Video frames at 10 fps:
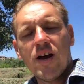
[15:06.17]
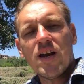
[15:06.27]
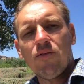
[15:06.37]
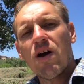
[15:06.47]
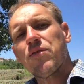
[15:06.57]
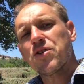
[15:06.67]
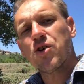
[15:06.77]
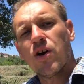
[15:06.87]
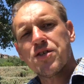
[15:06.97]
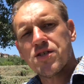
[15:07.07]
I never have to
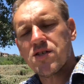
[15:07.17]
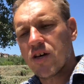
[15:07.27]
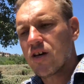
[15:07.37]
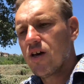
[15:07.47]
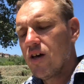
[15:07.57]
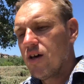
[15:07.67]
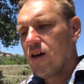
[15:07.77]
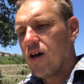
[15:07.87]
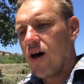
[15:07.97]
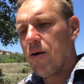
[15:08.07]
charge this thing.
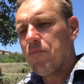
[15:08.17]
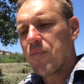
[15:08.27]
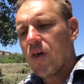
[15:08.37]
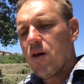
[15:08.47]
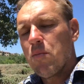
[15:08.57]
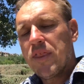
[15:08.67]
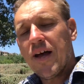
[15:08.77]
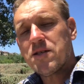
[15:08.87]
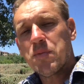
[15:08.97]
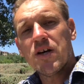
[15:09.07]
But
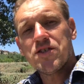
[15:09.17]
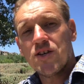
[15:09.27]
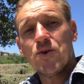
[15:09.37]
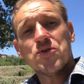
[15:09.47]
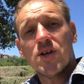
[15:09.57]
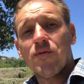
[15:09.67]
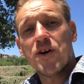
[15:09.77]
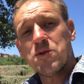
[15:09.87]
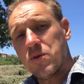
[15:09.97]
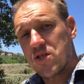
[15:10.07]
that's because I use it in a
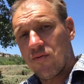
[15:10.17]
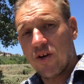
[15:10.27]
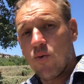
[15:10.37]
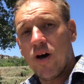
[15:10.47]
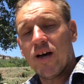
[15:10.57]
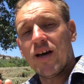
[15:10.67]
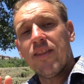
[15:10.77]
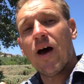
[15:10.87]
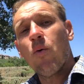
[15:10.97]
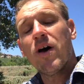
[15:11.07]
very specific way,
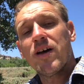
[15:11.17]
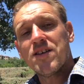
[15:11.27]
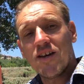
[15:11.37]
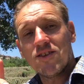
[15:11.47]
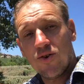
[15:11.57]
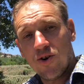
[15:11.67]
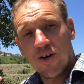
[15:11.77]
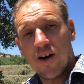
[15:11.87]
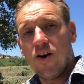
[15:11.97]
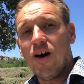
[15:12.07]
and that way is I
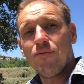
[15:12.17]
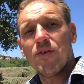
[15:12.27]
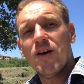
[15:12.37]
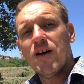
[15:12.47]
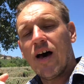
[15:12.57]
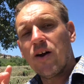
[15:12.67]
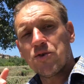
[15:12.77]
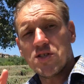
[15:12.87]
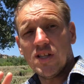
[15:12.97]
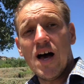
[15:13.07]
turn it off. I
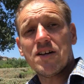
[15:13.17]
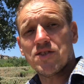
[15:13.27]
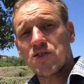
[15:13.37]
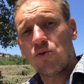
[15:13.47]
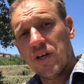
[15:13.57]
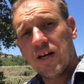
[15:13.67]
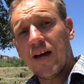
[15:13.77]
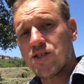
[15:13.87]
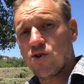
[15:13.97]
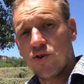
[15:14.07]
don't just lock the screen,
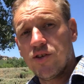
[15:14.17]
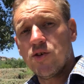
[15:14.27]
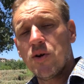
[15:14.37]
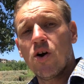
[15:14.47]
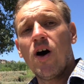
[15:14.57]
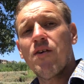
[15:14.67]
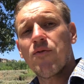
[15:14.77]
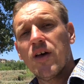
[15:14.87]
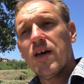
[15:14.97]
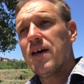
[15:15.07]
I turn the unit
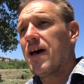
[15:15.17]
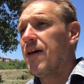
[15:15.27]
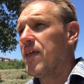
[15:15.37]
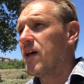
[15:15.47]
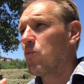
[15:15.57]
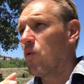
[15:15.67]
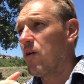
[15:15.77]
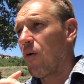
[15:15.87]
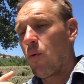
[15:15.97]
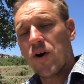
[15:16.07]
off, and then
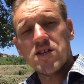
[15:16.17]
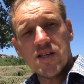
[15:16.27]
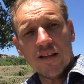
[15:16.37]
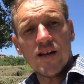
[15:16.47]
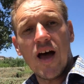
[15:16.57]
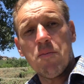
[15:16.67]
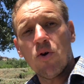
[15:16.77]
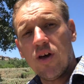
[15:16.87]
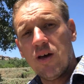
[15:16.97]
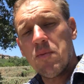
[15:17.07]
if I want to send an I'm
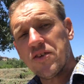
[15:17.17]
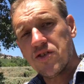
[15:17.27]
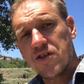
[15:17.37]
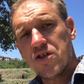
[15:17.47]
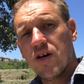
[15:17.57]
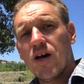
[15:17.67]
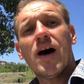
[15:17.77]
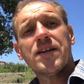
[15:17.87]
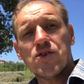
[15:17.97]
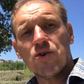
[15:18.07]
okay message,
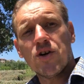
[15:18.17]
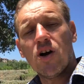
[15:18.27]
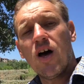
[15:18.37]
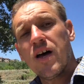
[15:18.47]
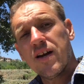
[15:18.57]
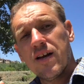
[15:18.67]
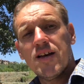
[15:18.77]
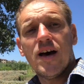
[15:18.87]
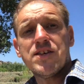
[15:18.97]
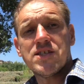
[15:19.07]
I turn it on,
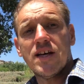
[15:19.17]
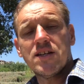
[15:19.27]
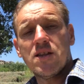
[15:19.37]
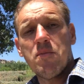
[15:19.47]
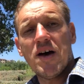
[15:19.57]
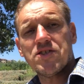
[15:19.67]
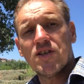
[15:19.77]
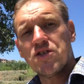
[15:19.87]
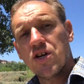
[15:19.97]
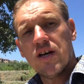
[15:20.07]
I send the
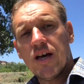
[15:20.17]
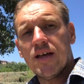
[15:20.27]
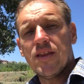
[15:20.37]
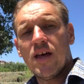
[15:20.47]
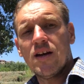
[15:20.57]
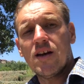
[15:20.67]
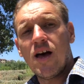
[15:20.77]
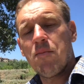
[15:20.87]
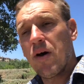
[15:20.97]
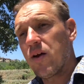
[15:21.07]
message, and then
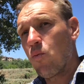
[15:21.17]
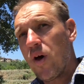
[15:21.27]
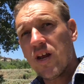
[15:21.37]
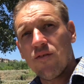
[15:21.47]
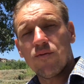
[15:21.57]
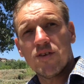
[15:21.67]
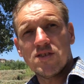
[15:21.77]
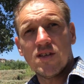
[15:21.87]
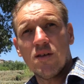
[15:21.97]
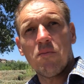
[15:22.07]
I might wait to
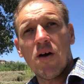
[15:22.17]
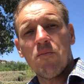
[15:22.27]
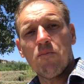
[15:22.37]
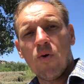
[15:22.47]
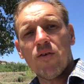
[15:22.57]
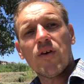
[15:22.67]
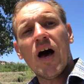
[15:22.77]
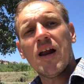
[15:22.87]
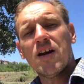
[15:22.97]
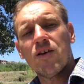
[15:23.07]
see that my wife
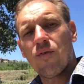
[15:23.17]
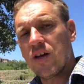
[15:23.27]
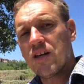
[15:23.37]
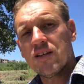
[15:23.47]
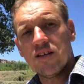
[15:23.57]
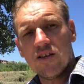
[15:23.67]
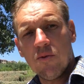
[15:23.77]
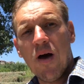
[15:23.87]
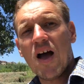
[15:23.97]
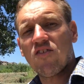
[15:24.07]
got it if I need to
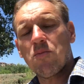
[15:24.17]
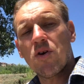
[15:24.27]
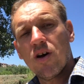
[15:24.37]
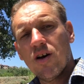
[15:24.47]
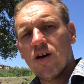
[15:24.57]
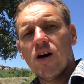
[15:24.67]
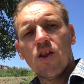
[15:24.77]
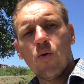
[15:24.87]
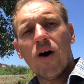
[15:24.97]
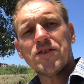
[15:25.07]
hear back from her.
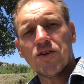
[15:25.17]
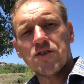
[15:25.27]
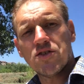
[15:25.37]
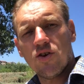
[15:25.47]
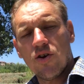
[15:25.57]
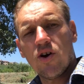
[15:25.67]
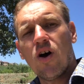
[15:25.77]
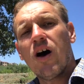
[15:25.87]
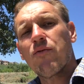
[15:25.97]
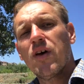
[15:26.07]
Otherwise, I'll just turn it
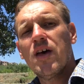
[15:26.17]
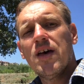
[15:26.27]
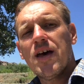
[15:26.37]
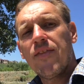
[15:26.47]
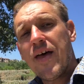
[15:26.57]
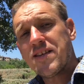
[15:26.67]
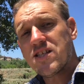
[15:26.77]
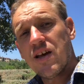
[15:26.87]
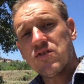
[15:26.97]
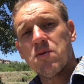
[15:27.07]
off. And that
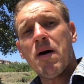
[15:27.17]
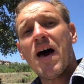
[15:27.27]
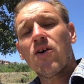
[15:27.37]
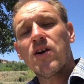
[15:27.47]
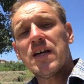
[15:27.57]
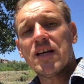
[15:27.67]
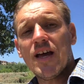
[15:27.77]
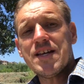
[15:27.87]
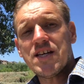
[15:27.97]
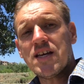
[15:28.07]
saves the battery in
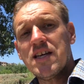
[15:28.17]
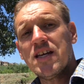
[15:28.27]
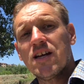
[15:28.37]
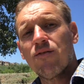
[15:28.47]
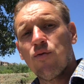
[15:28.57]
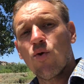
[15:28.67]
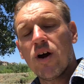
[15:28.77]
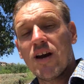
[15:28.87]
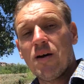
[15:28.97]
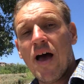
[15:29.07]
case I need it for
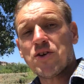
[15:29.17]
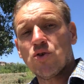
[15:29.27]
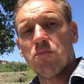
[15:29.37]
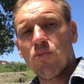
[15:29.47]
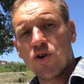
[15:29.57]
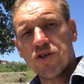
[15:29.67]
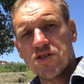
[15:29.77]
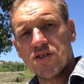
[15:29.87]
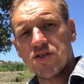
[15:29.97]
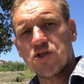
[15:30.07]
an actual
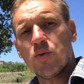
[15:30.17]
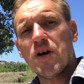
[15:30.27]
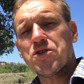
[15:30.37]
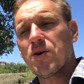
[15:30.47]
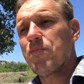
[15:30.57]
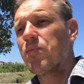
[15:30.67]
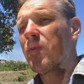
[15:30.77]
emergency situation.